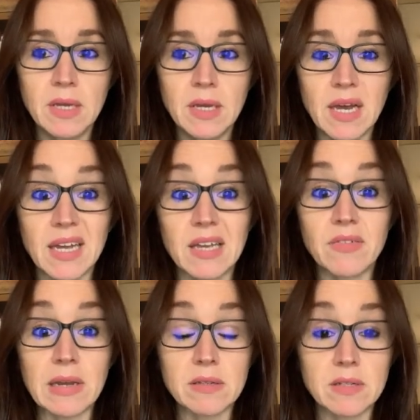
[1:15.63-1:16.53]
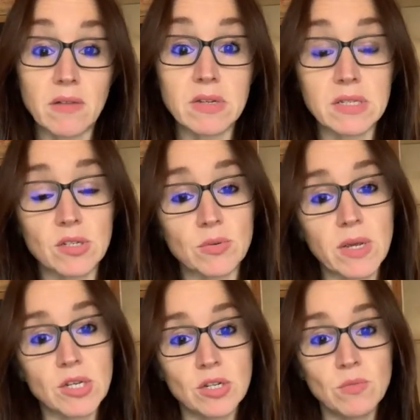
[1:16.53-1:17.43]
And given our current
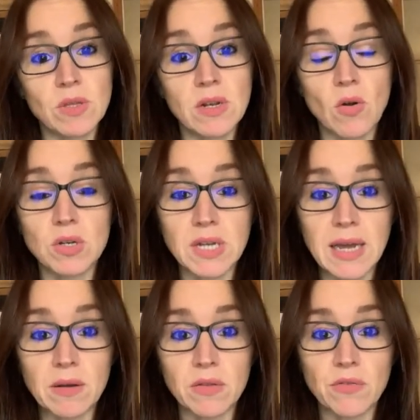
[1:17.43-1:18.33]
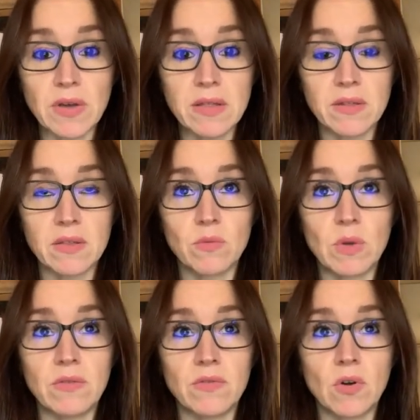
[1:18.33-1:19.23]
situation with lockdown and the fact that
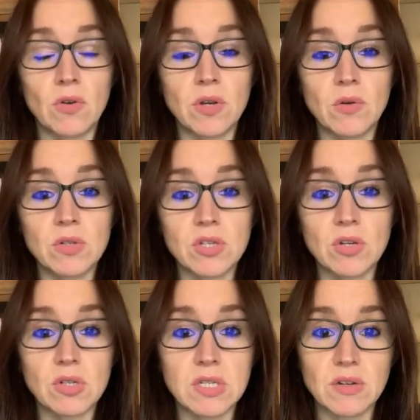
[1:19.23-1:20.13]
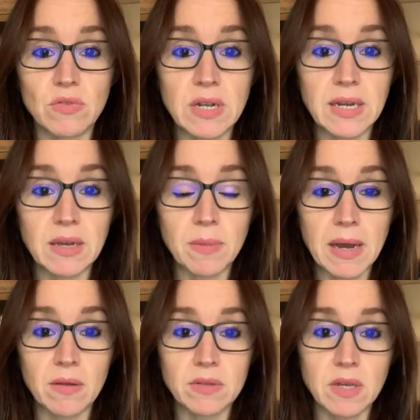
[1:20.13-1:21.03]
we've got no certainty really
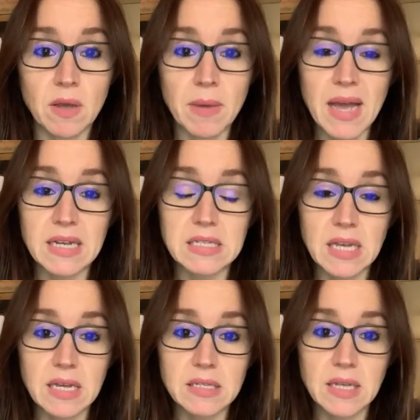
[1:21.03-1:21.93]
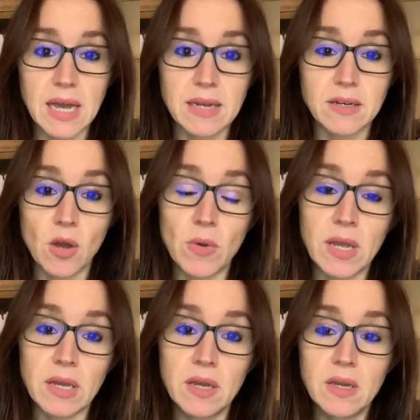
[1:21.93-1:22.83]
about access and knowing